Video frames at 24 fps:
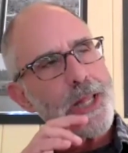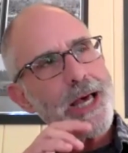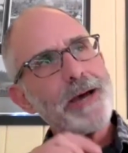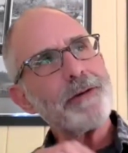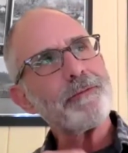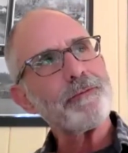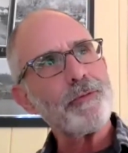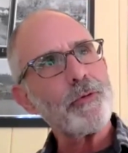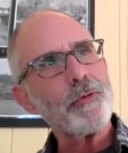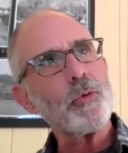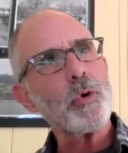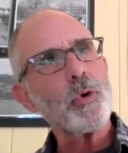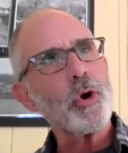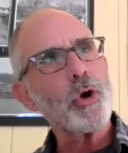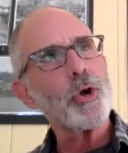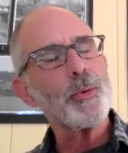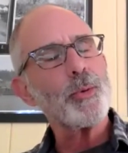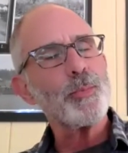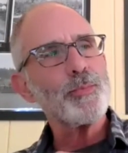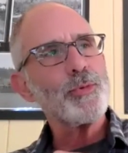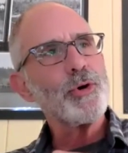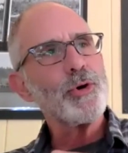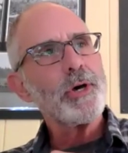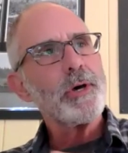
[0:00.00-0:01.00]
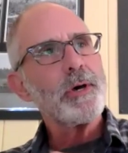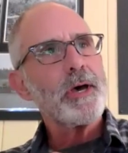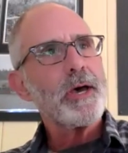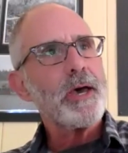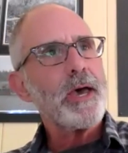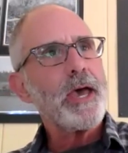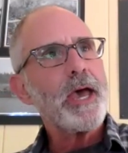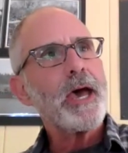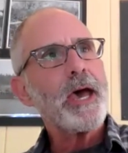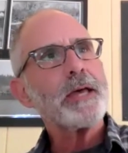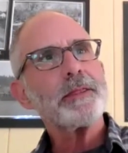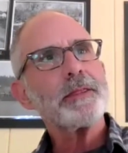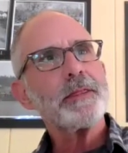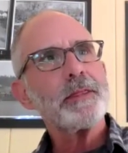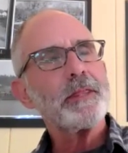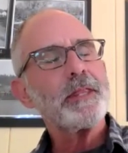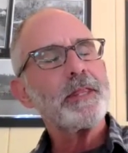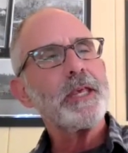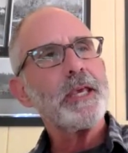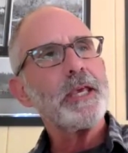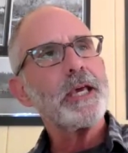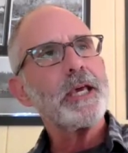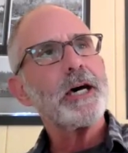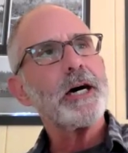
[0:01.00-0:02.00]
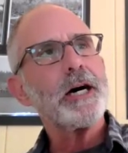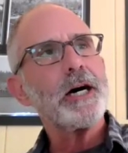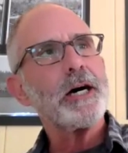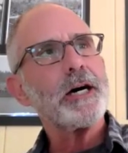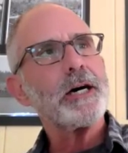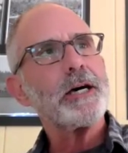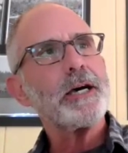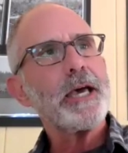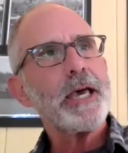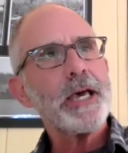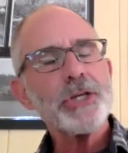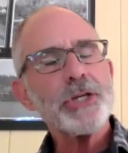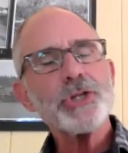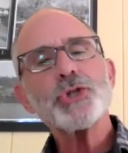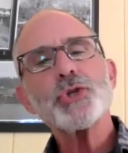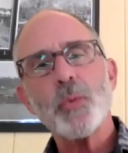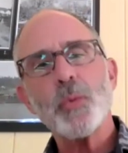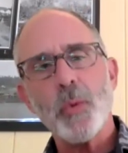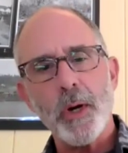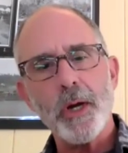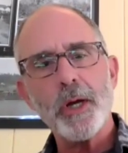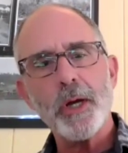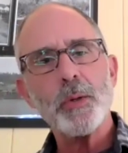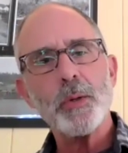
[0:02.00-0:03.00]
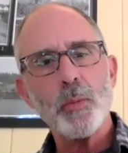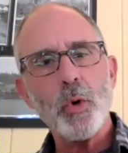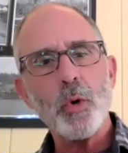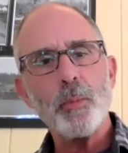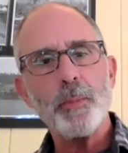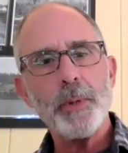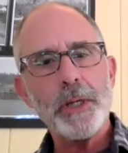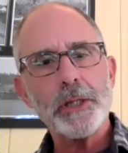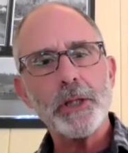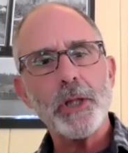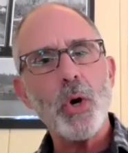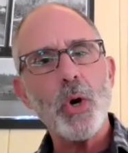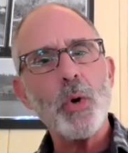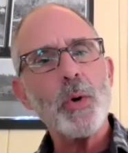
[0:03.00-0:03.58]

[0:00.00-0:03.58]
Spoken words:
platform at the estuary will be